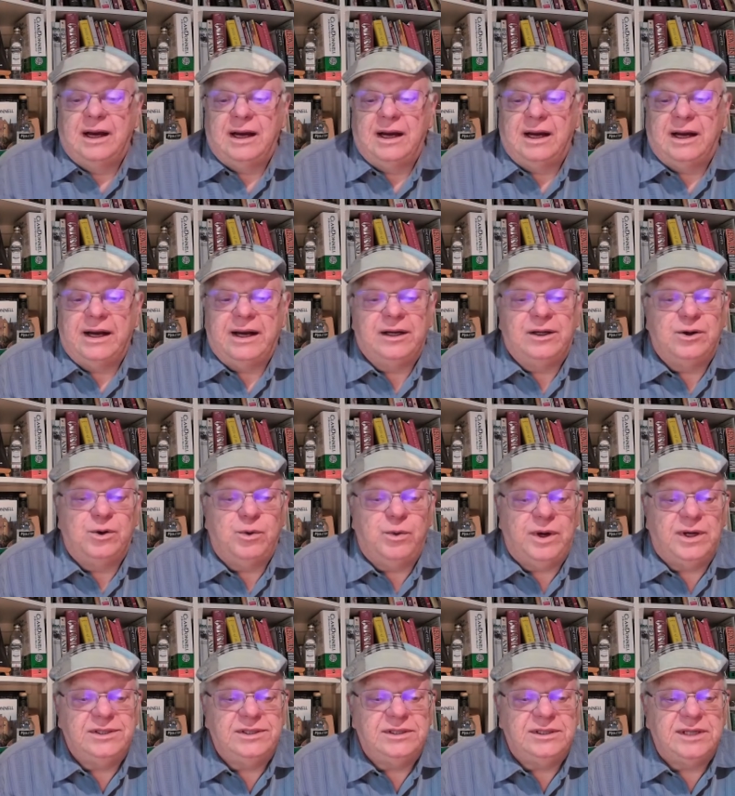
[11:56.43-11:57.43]
Who
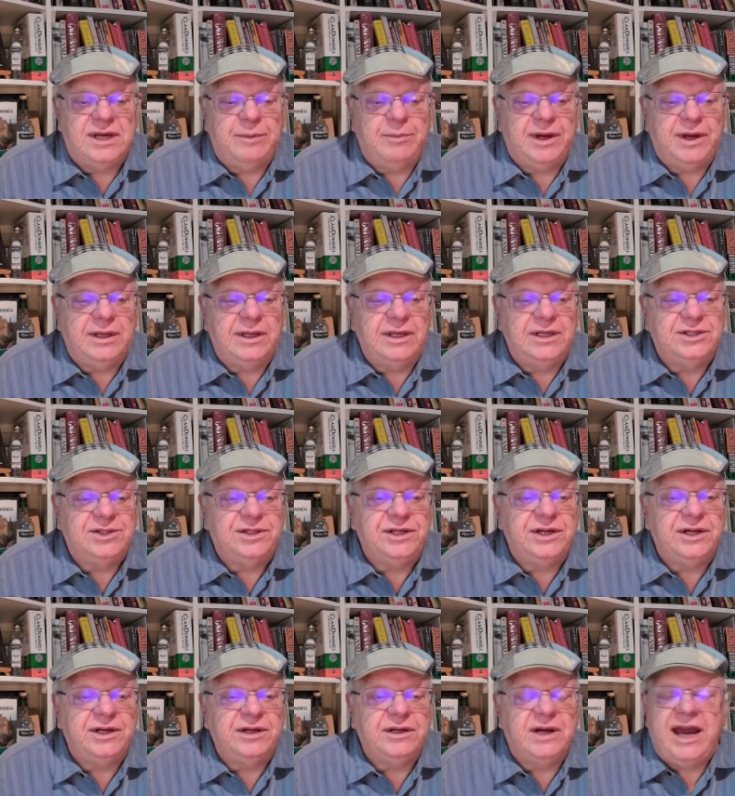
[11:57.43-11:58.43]
else is on my list
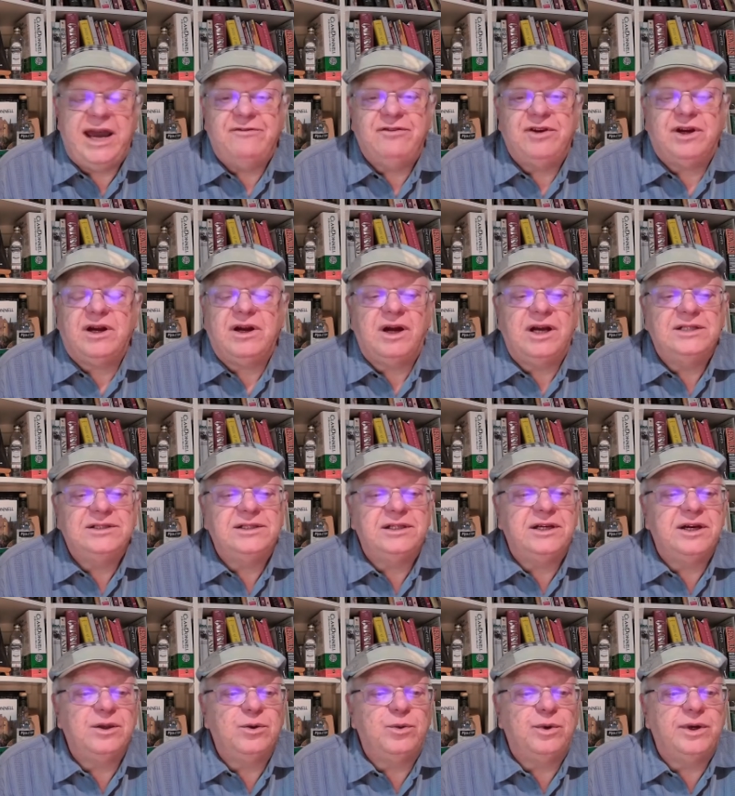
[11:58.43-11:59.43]
here? Africa is
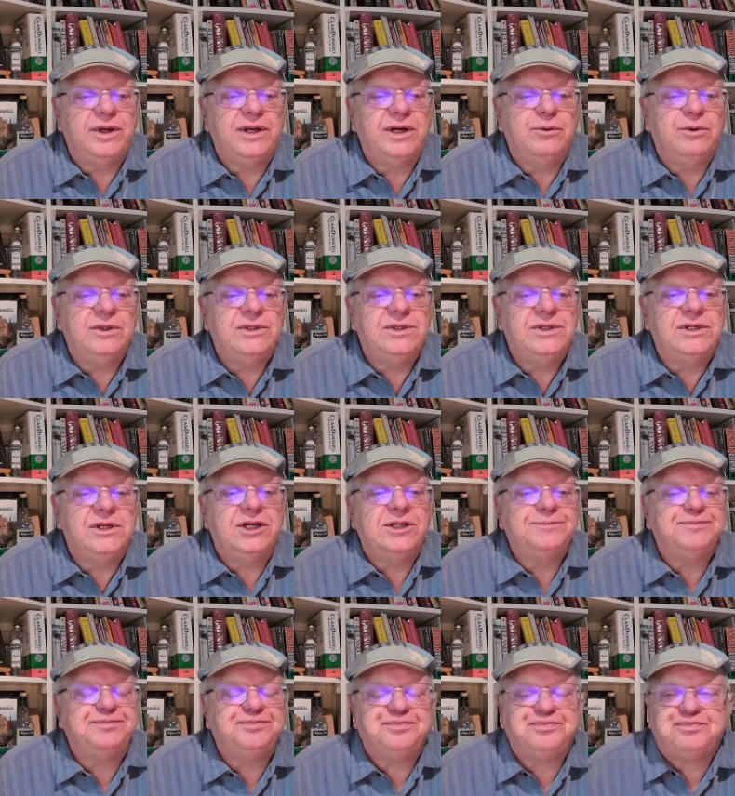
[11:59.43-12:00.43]
another one that was...
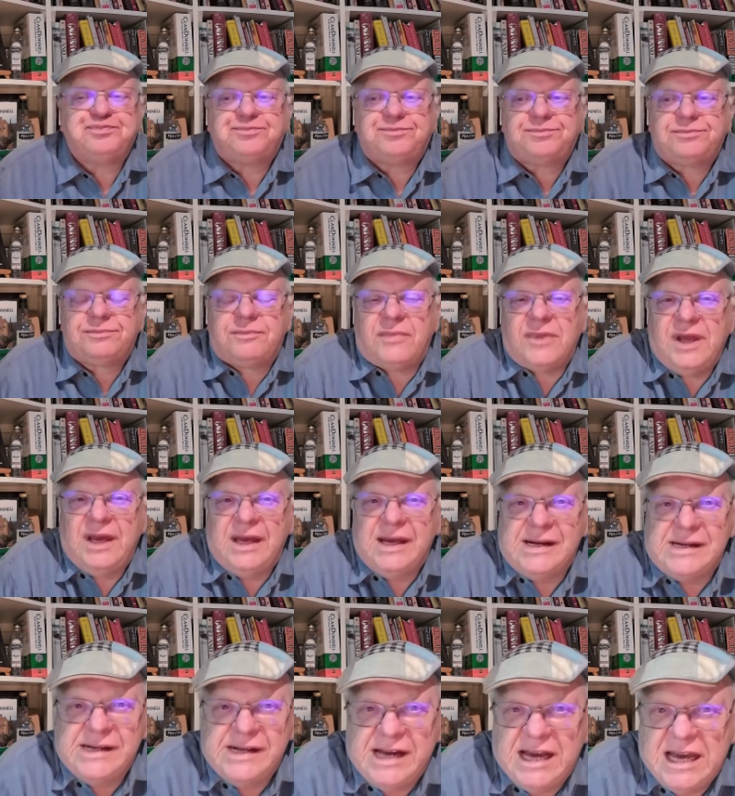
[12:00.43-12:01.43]

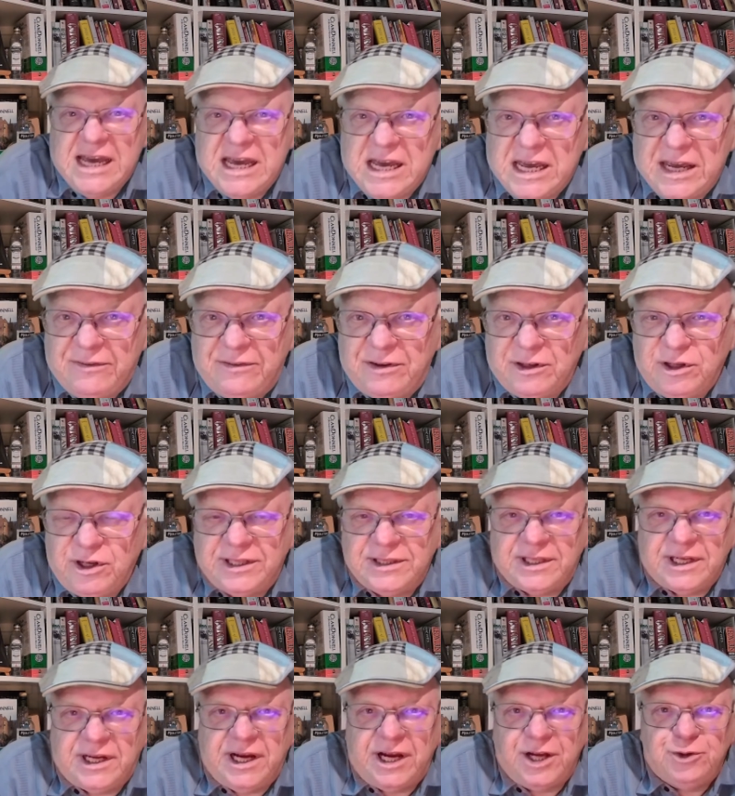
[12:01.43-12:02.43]
if you look
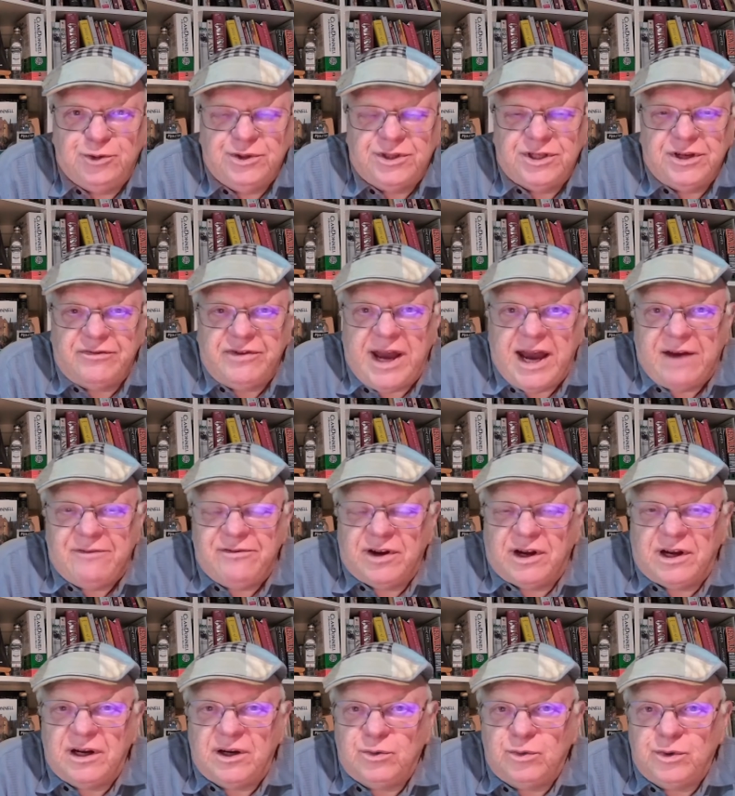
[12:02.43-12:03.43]
at the countries of
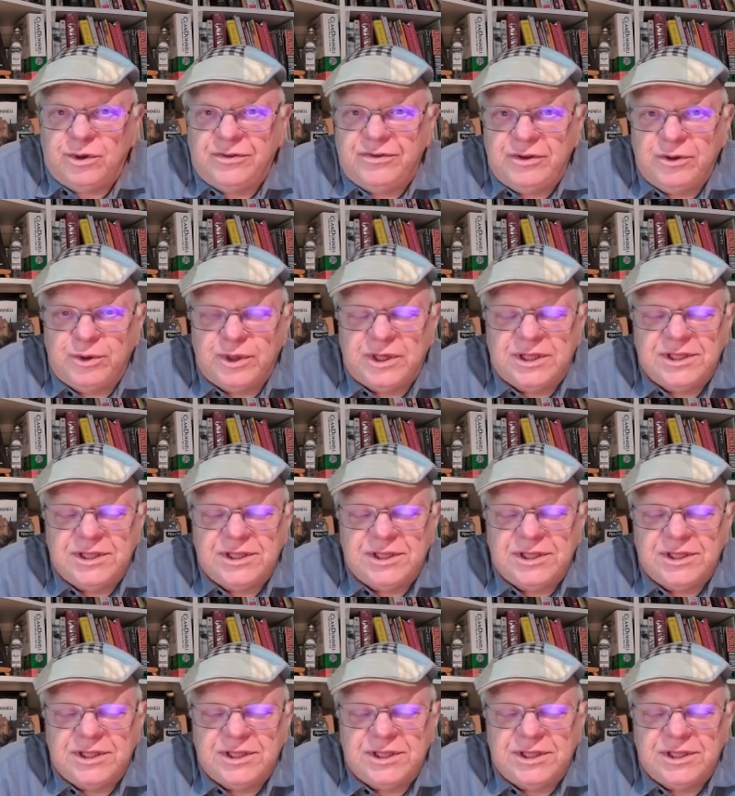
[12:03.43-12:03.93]
Africa, with few